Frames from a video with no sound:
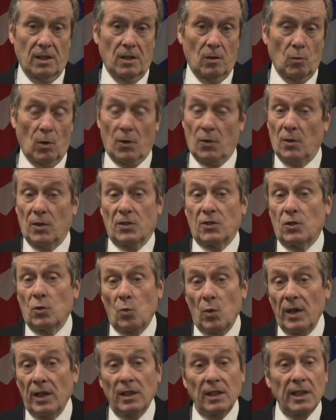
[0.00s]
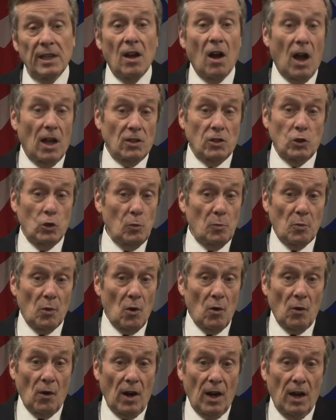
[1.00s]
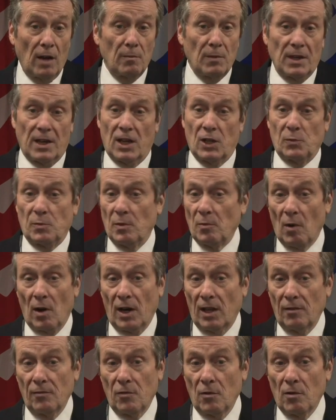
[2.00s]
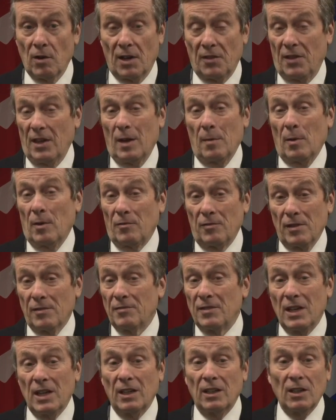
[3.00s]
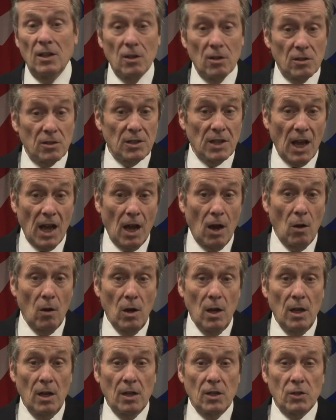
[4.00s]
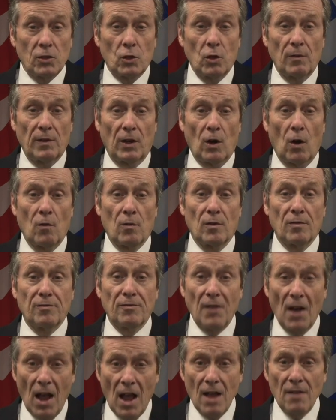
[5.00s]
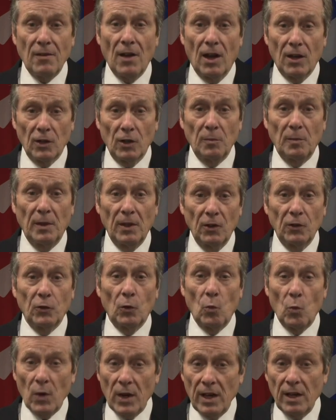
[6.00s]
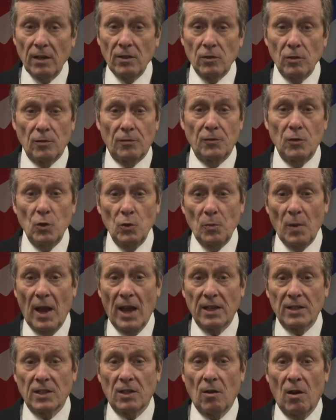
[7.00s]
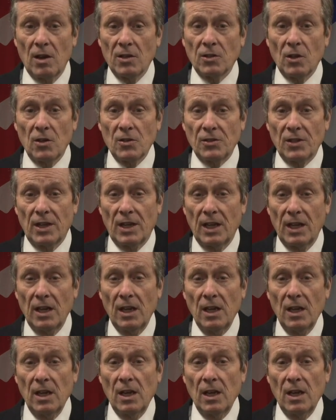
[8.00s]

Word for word: Whether it's the weekly hot soup program that has been running for, I think, about fifteen years now, serving over five hundred meals a week to food banks across our city,